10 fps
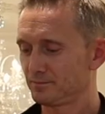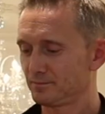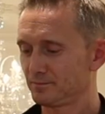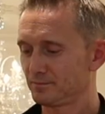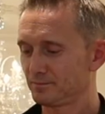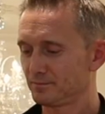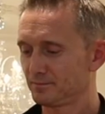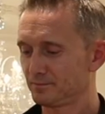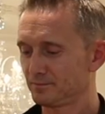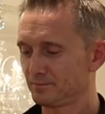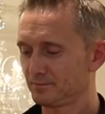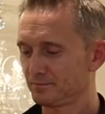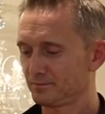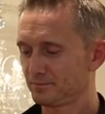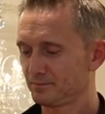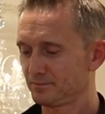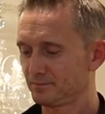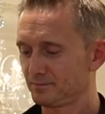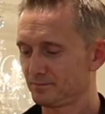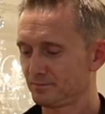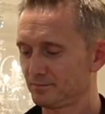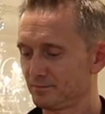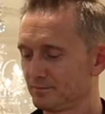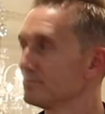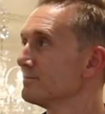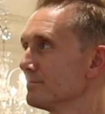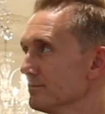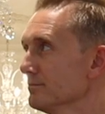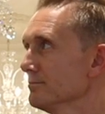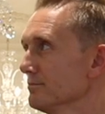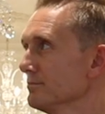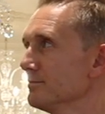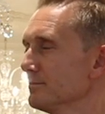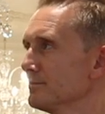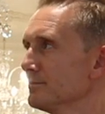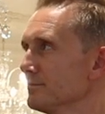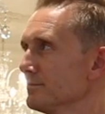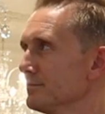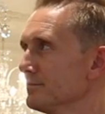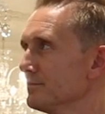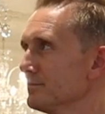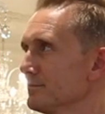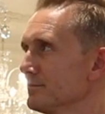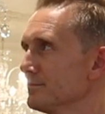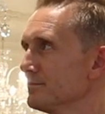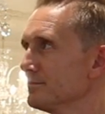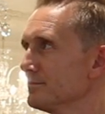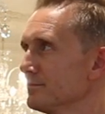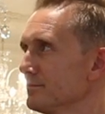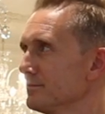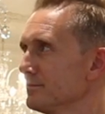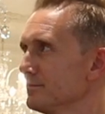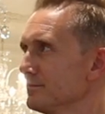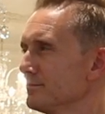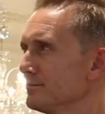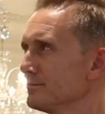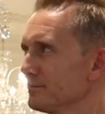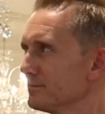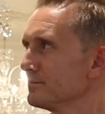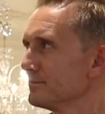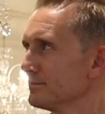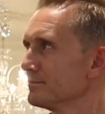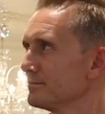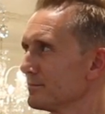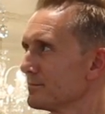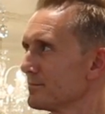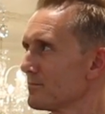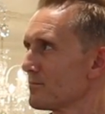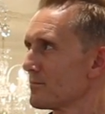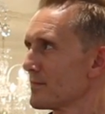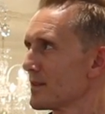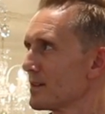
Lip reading: (not speaking)